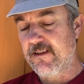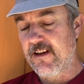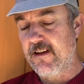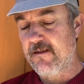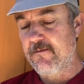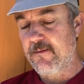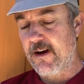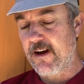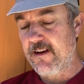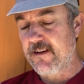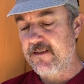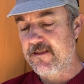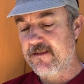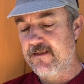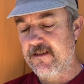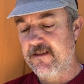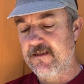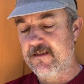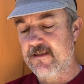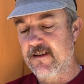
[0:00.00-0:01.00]
and
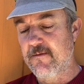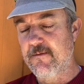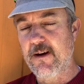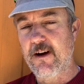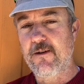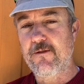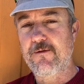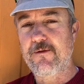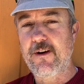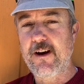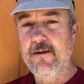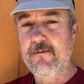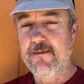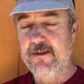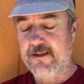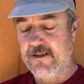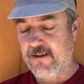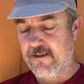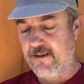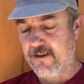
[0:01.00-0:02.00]
biases about frame
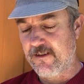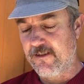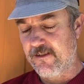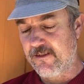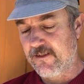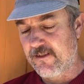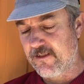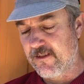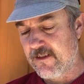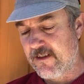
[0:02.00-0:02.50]
materials.